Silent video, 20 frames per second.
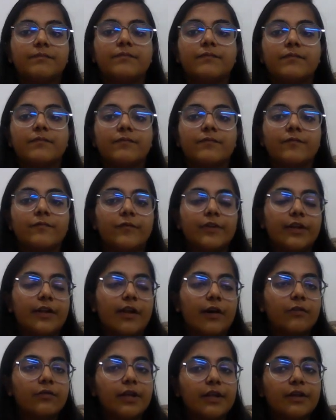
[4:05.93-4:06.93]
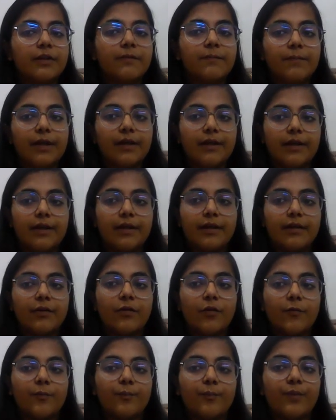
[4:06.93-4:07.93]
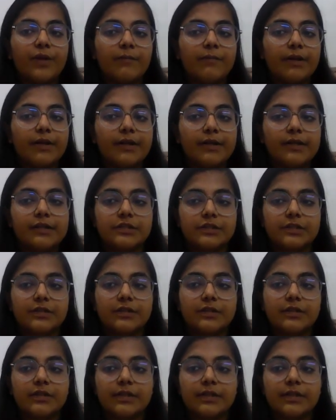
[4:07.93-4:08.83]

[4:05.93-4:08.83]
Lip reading: without any planning or premeditation